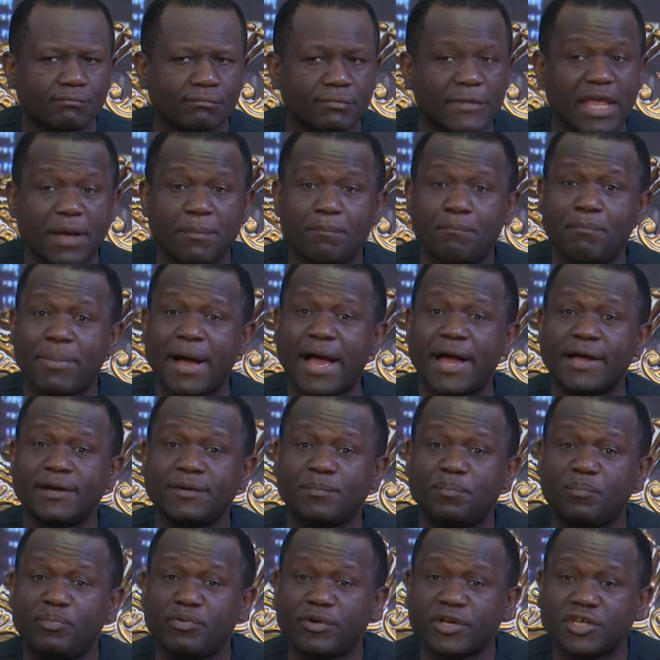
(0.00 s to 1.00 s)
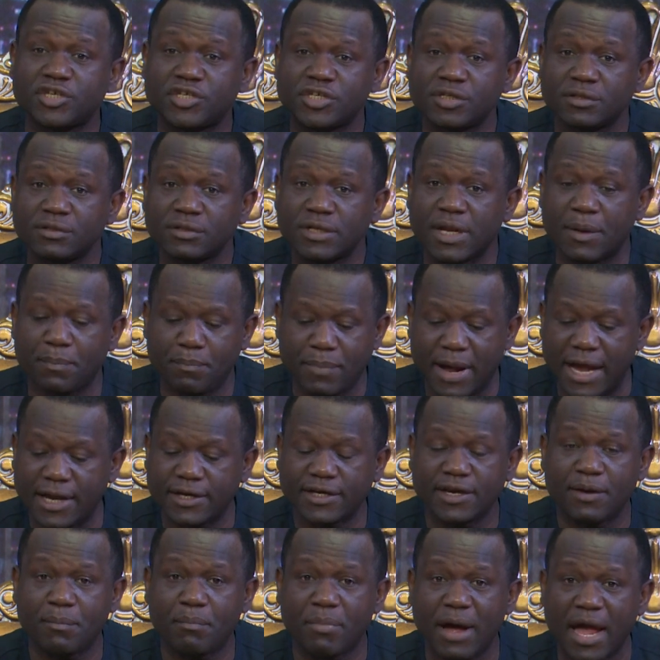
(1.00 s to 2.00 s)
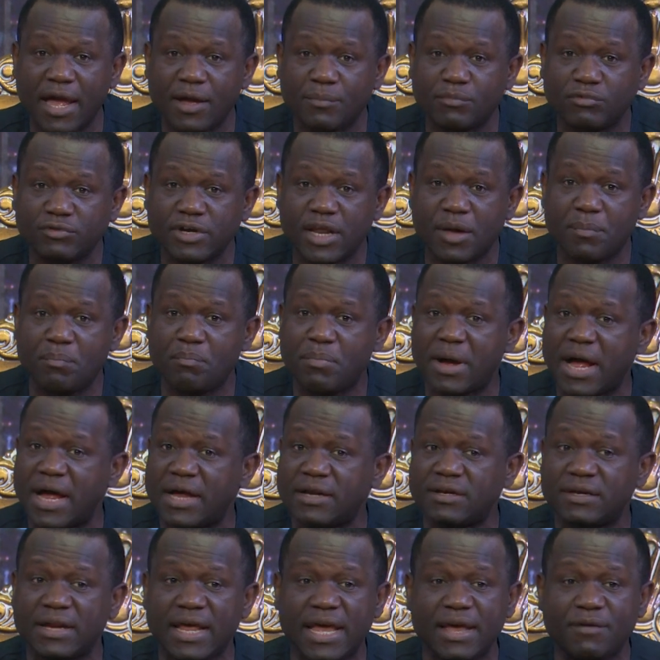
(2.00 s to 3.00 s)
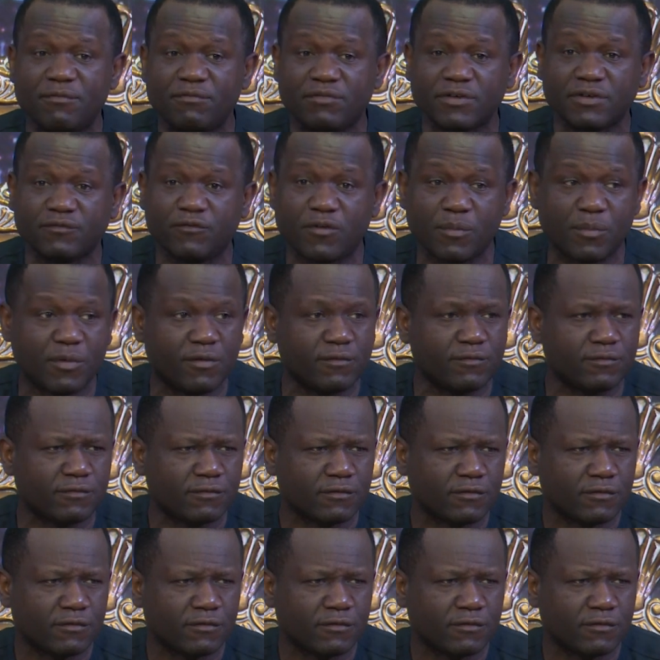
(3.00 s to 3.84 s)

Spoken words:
They banned preaching, they banned the Bible, they banned every form of.